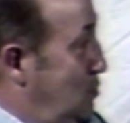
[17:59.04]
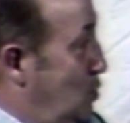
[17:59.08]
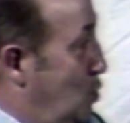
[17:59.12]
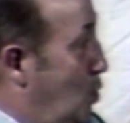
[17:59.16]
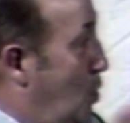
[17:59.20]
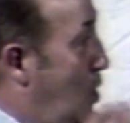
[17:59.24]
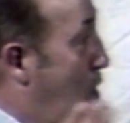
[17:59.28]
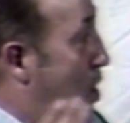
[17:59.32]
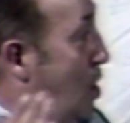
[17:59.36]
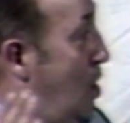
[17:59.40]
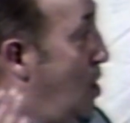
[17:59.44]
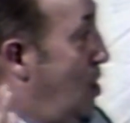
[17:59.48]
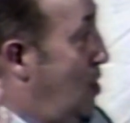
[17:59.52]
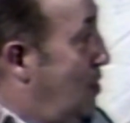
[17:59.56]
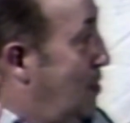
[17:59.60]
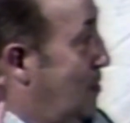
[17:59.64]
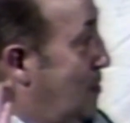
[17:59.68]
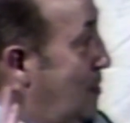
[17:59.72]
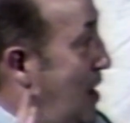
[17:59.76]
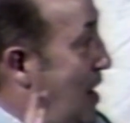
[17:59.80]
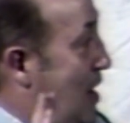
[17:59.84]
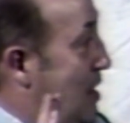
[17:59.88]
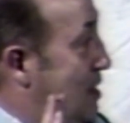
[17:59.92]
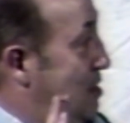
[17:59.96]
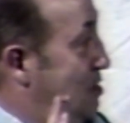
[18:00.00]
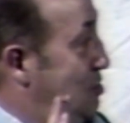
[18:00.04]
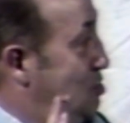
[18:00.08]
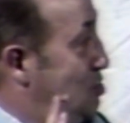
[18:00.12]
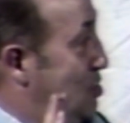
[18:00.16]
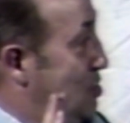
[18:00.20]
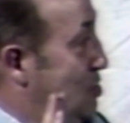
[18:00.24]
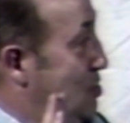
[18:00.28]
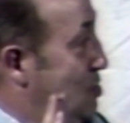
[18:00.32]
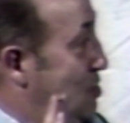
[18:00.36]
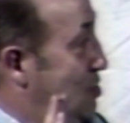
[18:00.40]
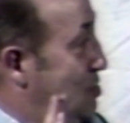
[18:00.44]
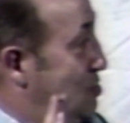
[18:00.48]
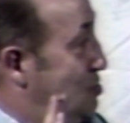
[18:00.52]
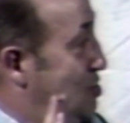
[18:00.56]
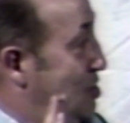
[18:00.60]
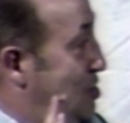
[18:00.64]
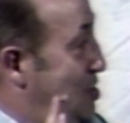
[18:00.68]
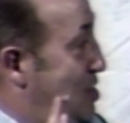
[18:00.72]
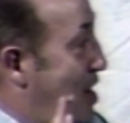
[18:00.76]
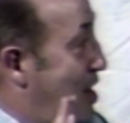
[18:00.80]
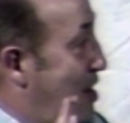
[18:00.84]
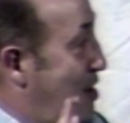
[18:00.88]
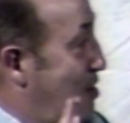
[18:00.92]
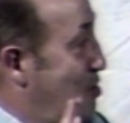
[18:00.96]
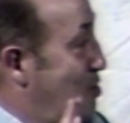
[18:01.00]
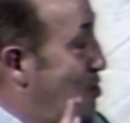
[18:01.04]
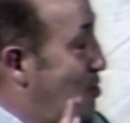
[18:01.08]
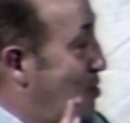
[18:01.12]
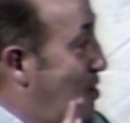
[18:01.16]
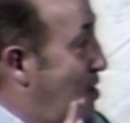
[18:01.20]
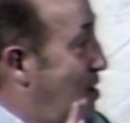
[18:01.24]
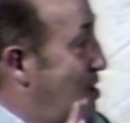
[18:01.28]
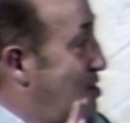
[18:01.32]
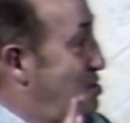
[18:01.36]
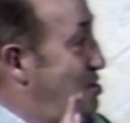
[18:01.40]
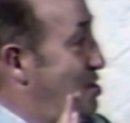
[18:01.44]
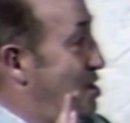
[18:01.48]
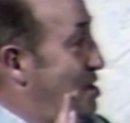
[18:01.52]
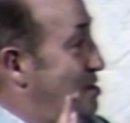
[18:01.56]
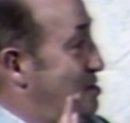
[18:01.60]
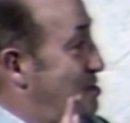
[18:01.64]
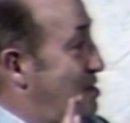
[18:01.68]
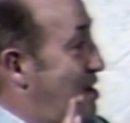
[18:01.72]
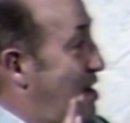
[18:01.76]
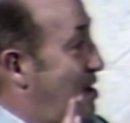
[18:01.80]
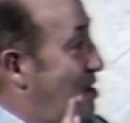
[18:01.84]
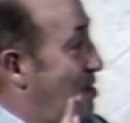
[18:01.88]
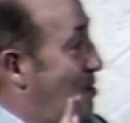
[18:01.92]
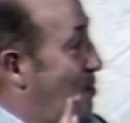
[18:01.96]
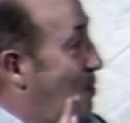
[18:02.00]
wall around it so you can sit down in your lawn chairs out of